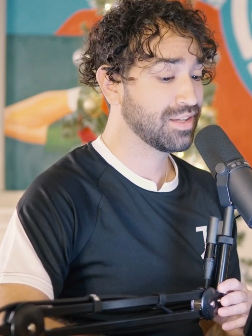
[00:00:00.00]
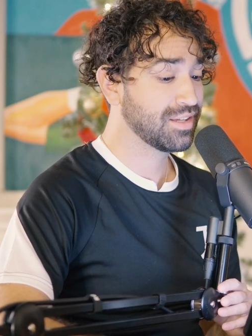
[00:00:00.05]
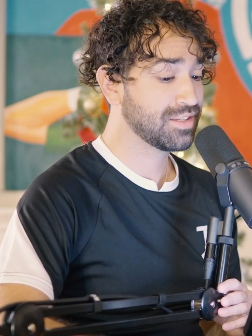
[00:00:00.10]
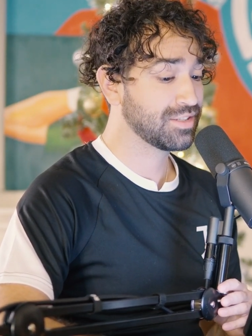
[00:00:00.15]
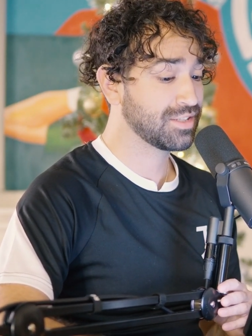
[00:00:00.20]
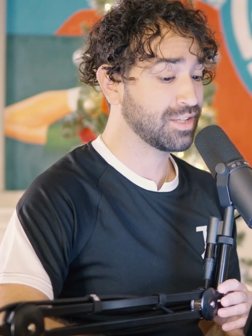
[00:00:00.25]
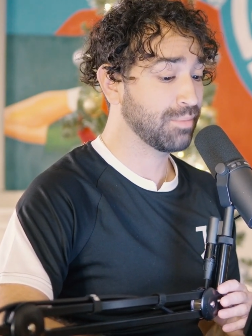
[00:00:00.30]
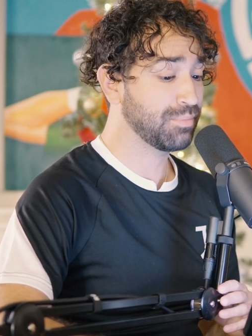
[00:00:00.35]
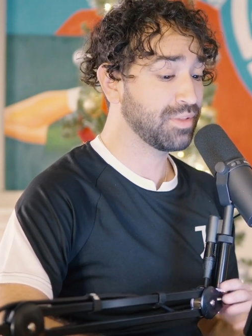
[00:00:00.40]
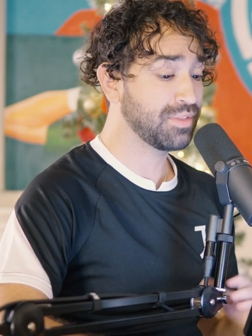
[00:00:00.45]

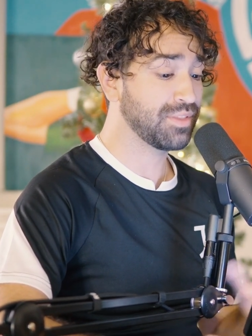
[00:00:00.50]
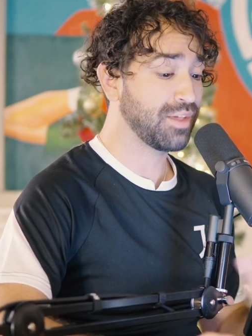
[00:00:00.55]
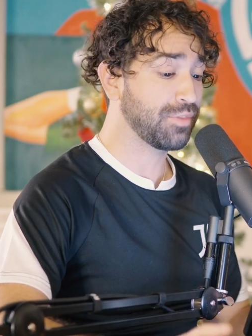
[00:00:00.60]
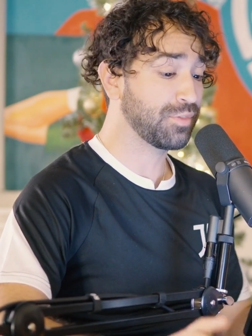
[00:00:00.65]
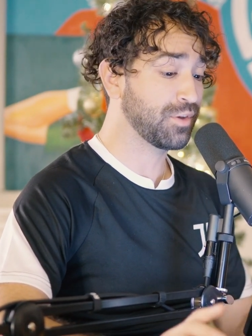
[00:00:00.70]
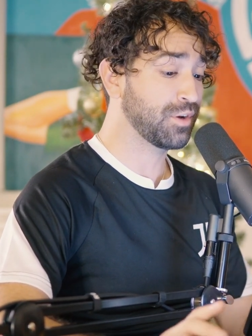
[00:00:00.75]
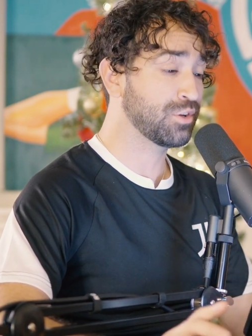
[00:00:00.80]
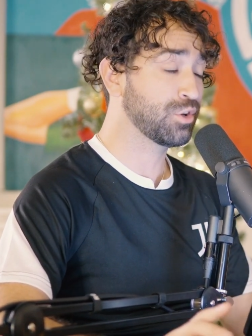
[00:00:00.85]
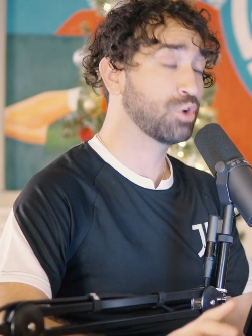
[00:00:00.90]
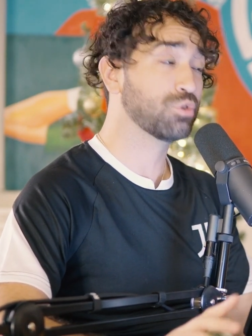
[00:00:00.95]
something that
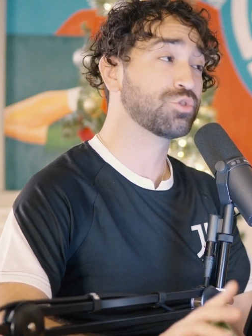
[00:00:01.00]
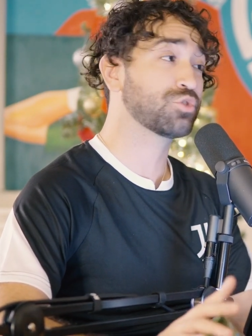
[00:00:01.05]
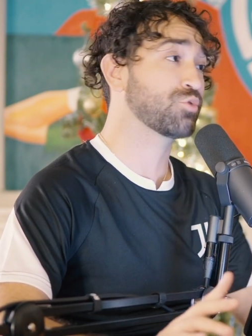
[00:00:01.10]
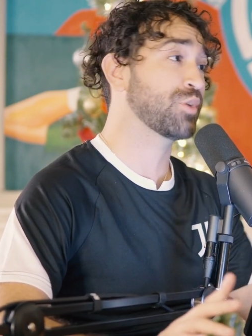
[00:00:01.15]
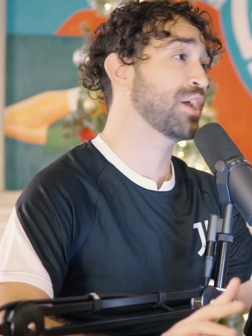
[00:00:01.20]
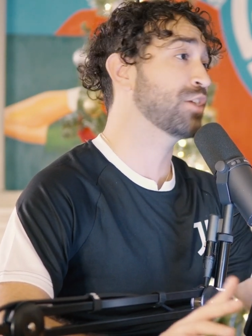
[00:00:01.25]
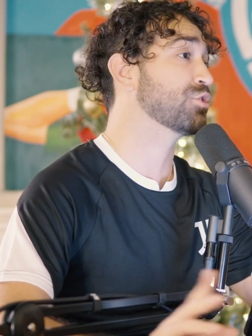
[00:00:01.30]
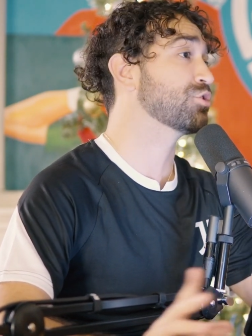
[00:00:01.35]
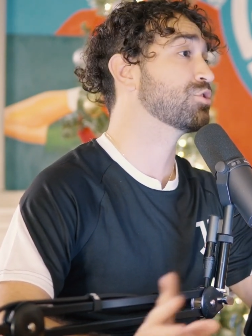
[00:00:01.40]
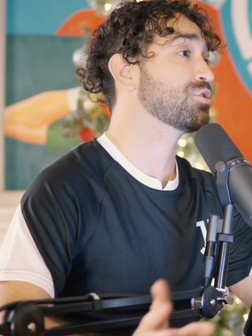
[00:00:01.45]
they're no
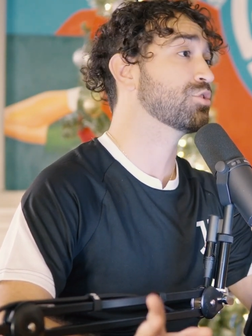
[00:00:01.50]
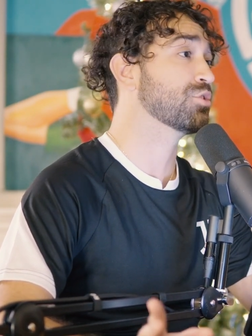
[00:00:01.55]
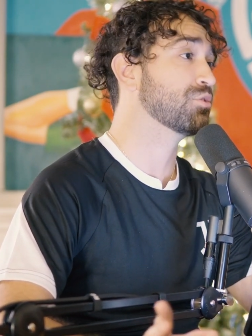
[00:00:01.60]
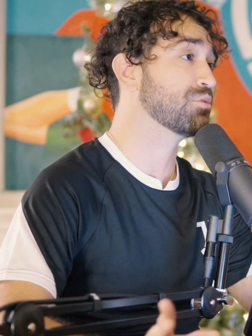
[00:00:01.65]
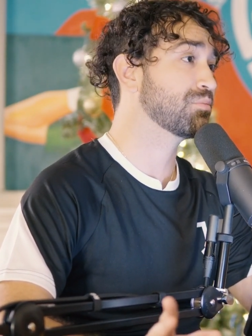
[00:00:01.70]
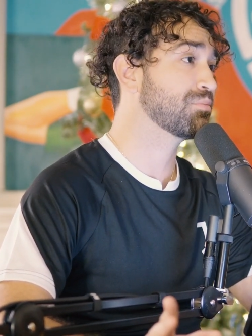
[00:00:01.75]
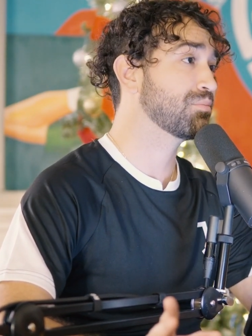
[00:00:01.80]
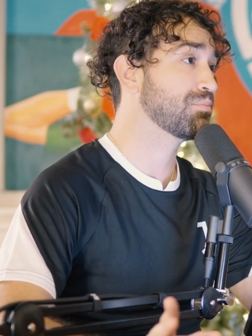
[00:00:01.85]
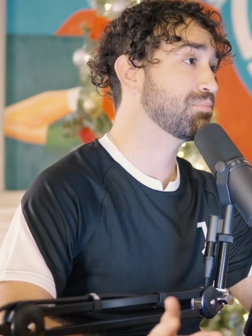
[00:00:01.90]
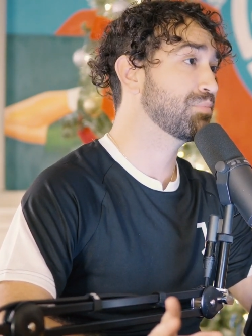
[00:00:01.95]
strangers to
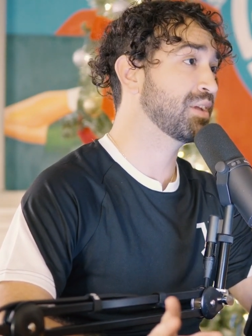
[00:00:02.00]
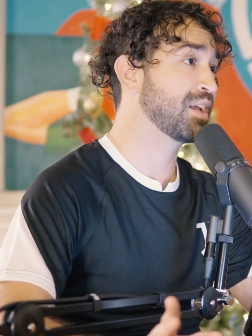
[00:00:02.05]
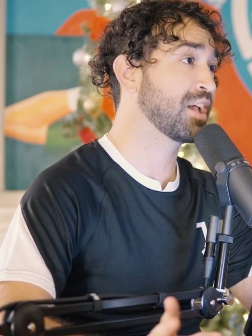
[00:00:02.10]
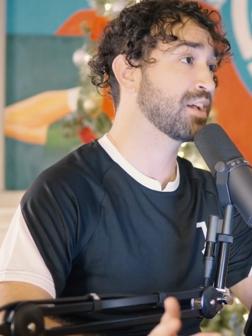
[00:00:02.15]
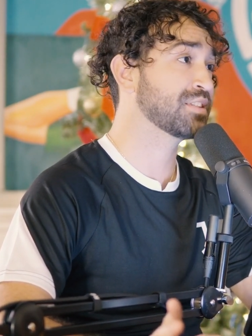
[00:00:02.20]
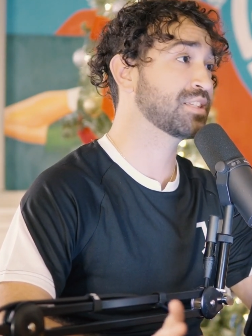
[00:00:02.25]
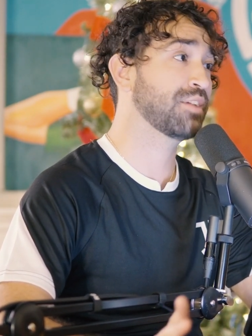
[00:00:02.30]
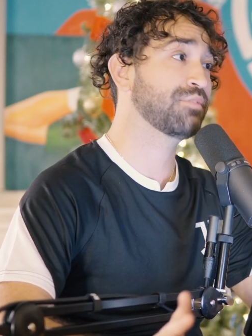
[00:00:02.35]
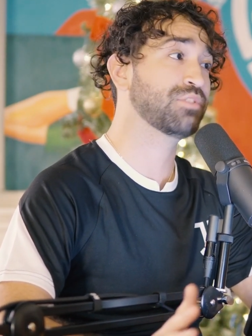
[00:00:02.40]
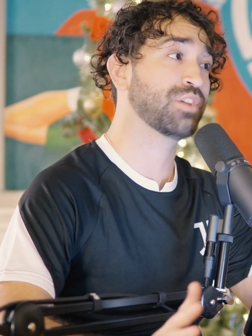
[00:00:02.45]

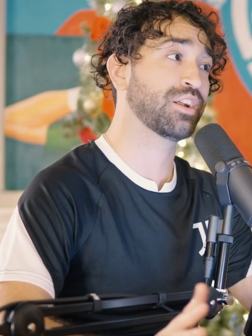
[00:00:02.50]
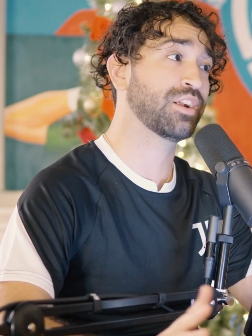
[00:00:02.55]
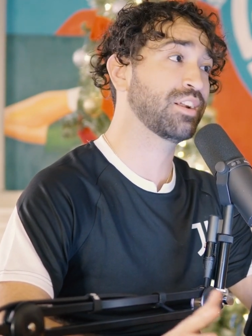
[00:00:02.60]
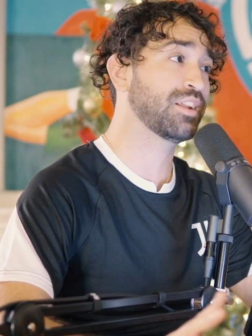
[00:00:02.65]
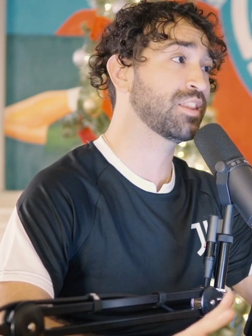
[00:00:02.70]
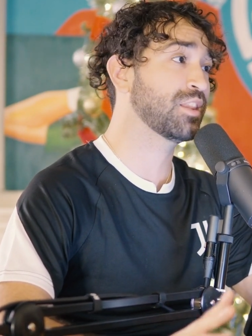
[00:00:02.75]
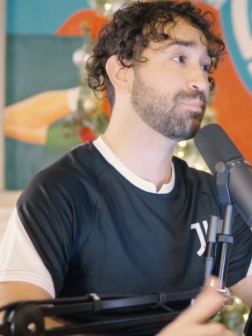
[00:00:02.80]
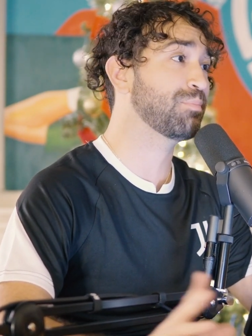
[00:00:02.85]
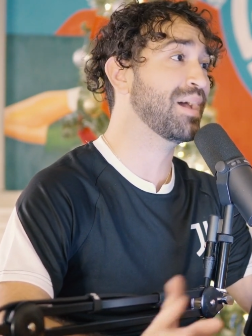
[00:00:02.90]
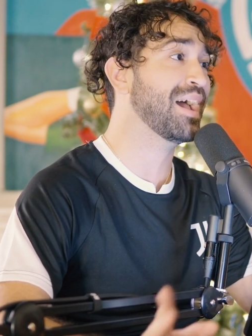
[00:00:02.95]
because they've done it
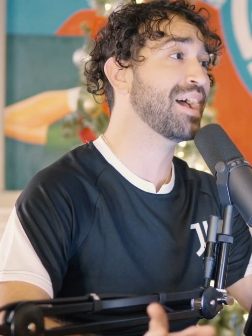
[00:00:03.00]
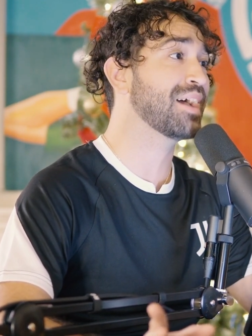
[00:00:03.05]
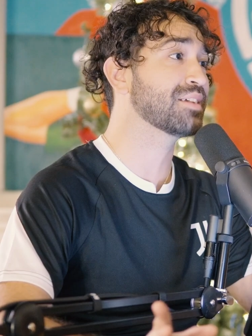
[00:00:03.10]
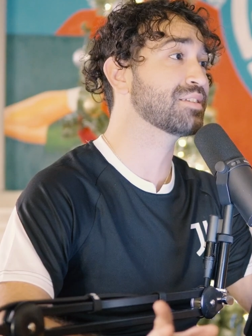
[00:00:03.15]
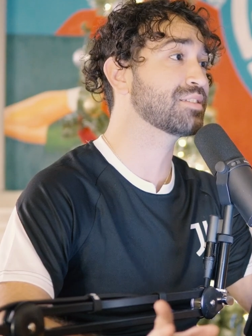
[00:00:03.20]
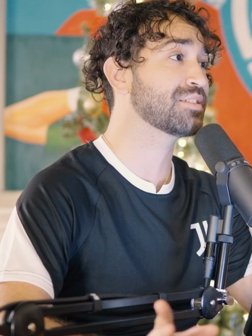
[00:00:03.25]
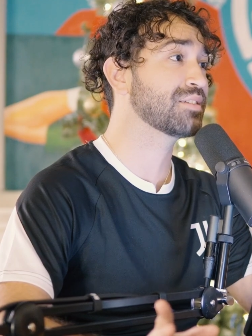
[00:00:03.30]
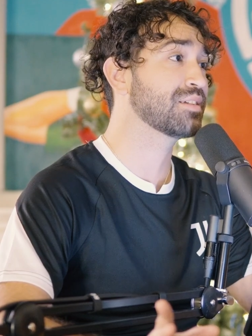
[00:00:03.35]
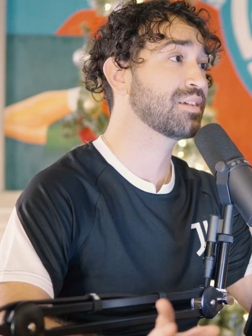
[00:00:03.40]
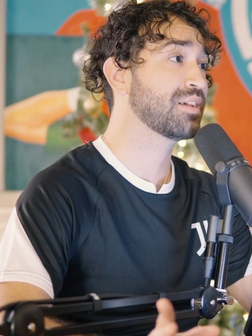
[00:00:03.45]
in the
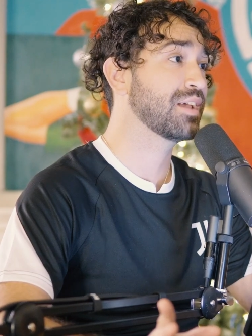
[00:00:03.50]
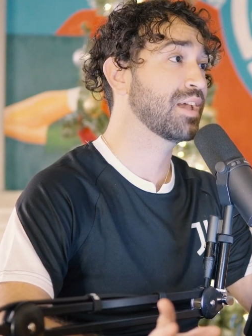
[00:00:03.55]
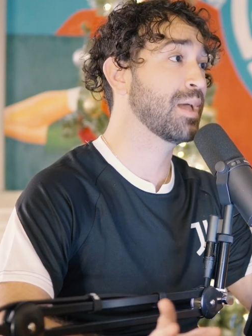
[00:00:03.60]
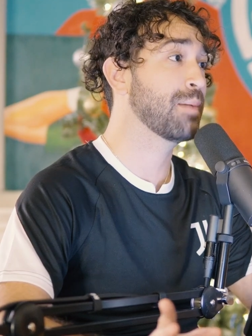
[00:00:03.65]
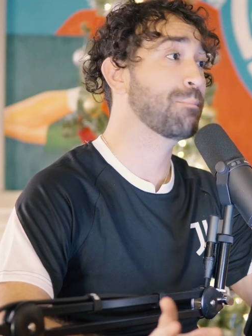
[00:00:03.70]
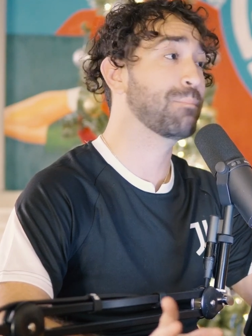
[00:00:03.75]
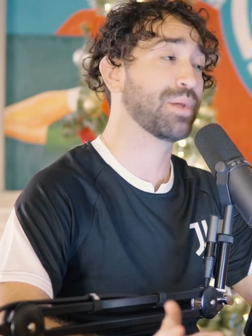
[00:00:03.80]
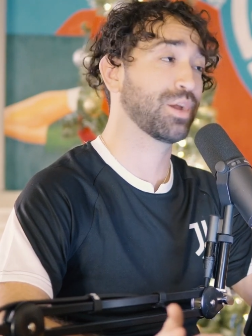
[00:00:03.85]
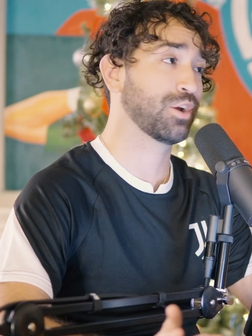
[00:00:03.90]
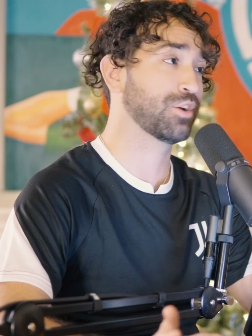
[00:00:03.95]
past
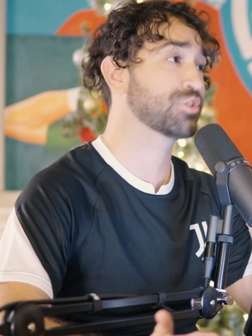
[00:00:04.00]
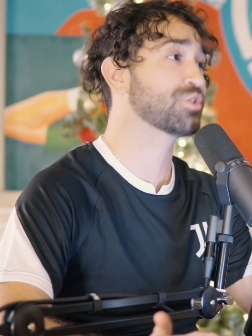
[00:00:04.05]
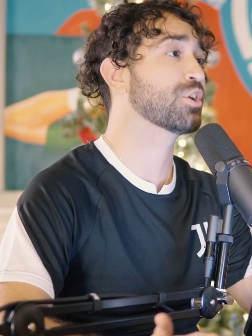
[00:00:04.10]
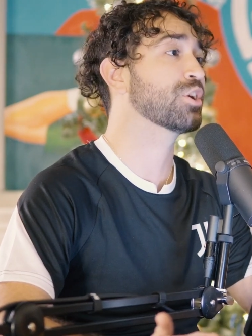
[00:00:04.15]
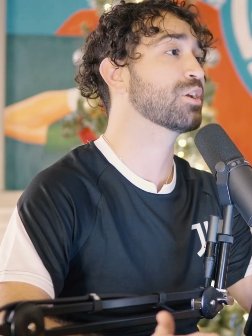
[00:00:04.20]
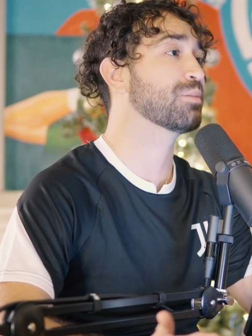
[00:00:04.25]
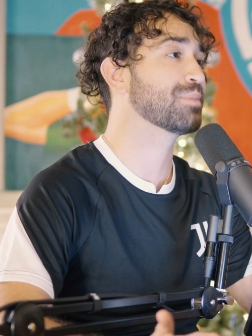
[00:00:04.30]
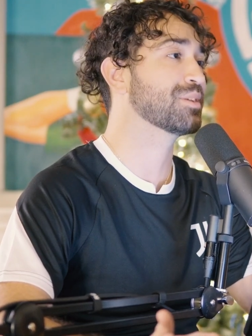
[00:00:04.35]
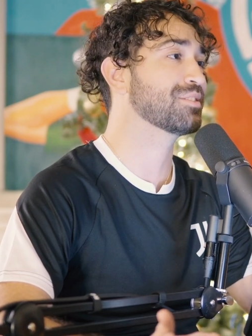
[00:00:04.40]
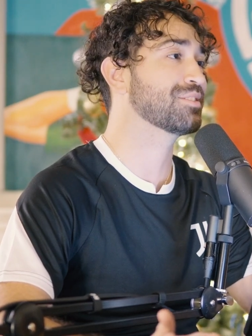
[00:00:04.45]
in bigger
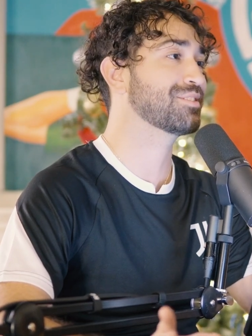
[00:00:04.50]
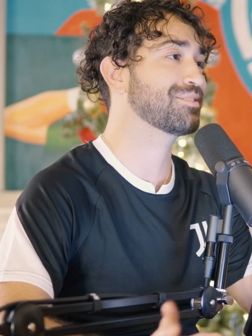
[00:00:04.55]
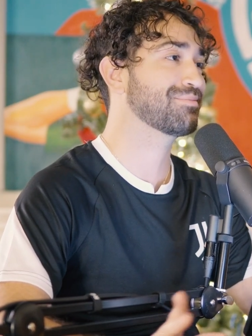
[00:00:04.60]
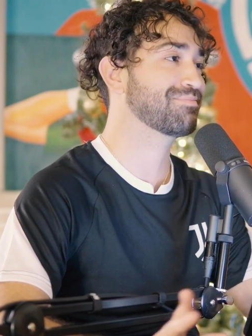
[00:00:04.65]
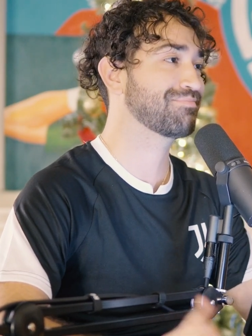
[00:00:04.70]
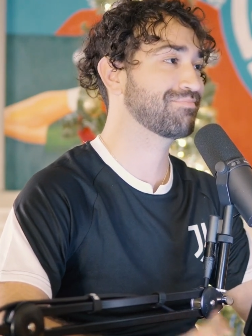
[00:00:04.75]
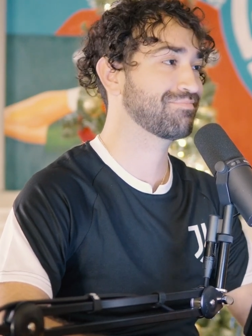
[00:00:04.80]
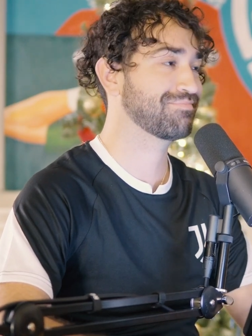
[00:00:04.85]
tournaments.